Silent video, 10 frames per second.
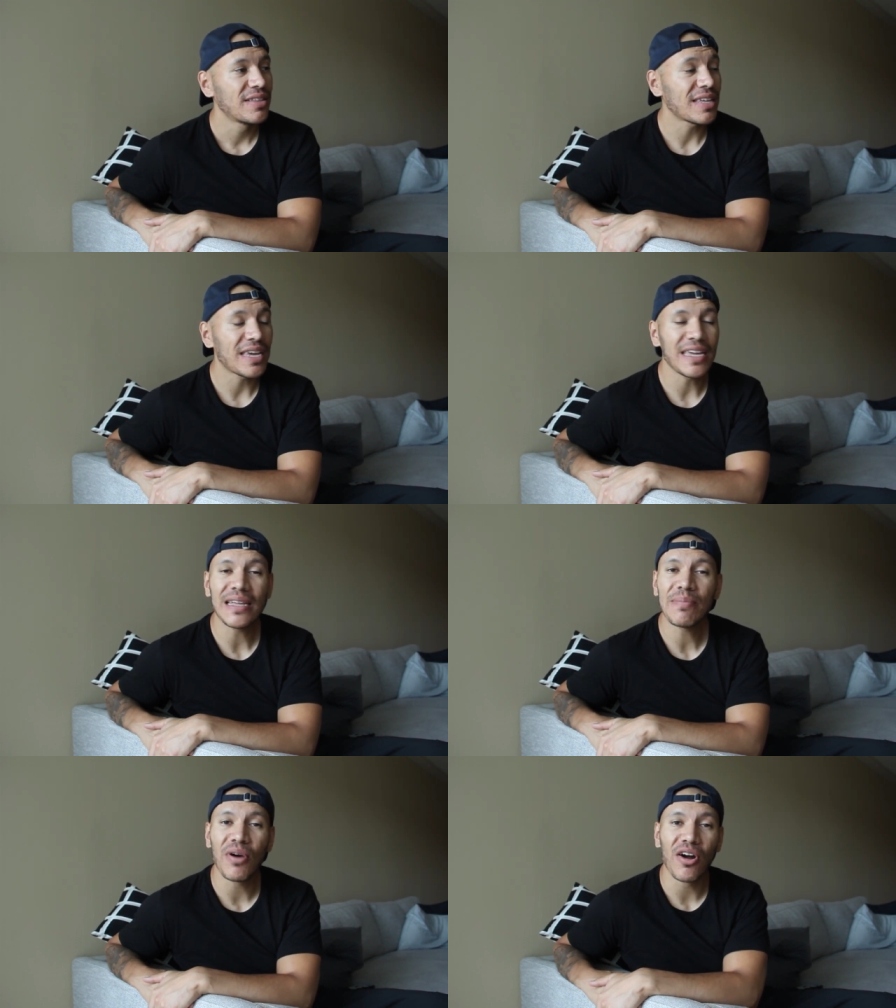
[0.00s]
the
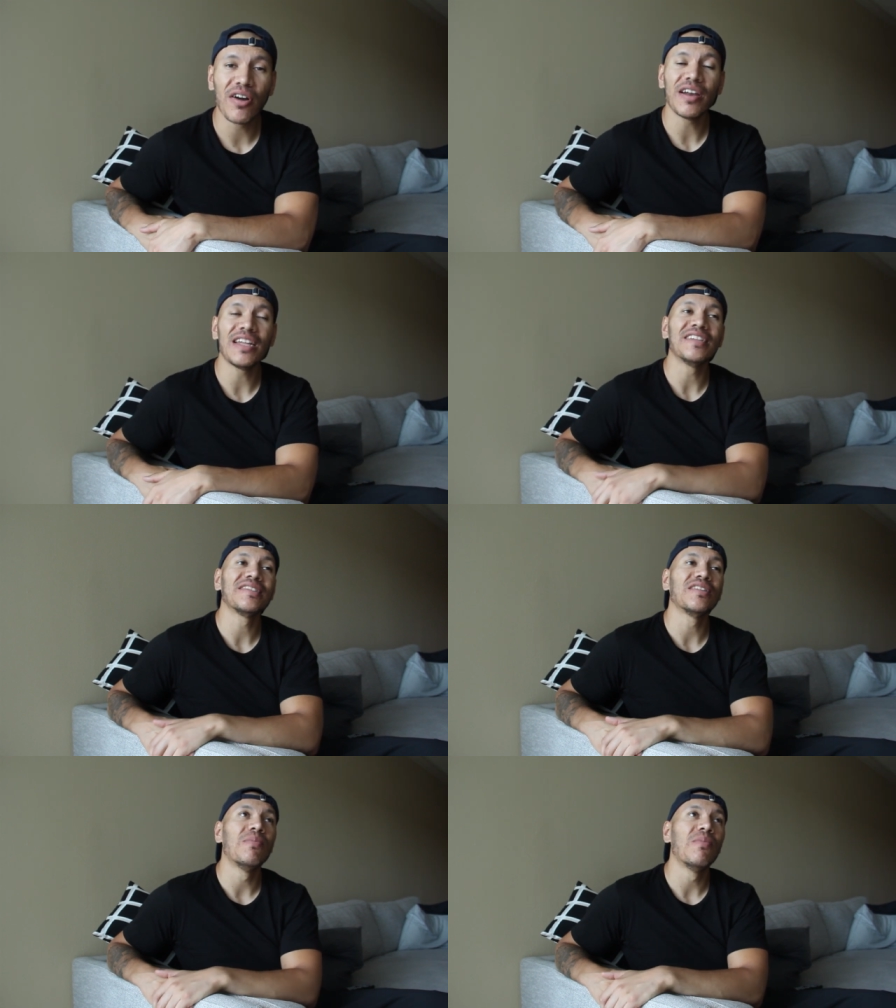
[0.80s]
eating part
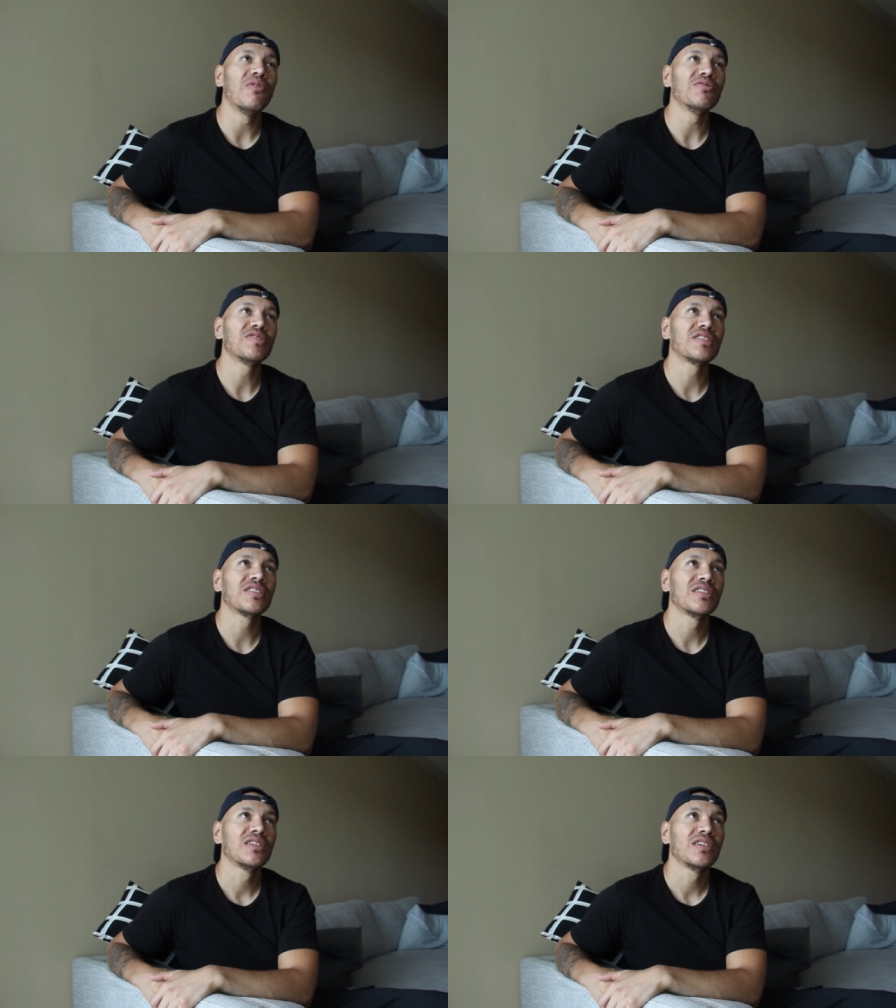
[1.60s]
is the most